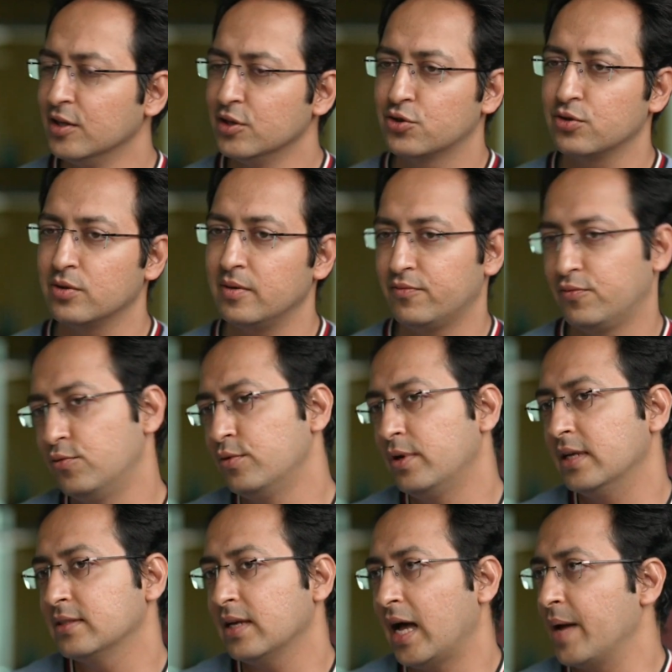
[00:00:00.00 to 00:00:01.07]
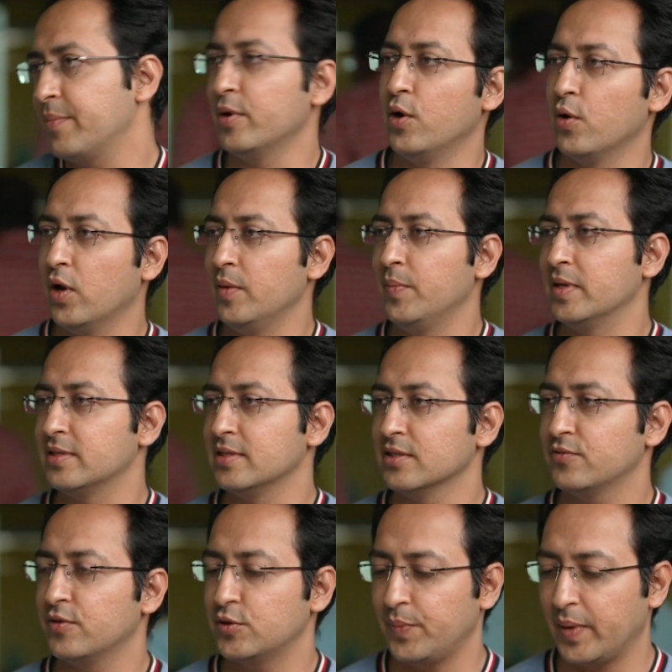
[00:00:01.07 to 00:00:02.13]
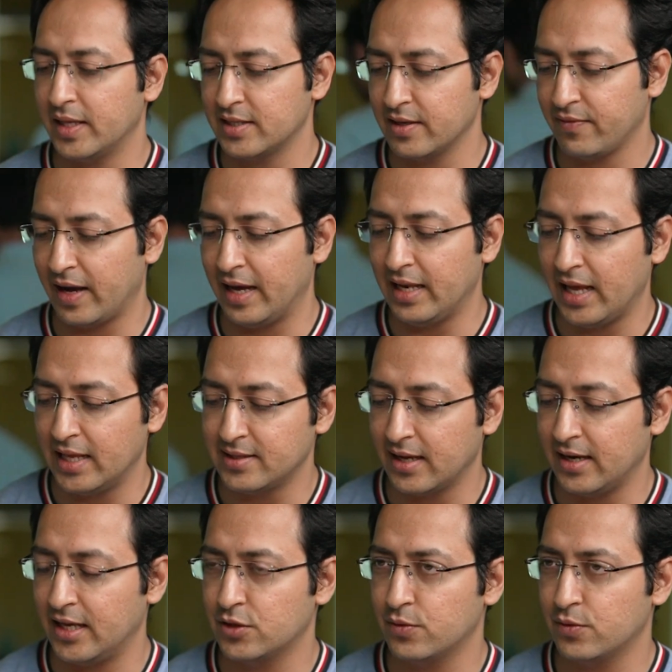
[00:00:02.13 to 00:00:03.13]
So food is a hyper-local business, which means if I like Chinese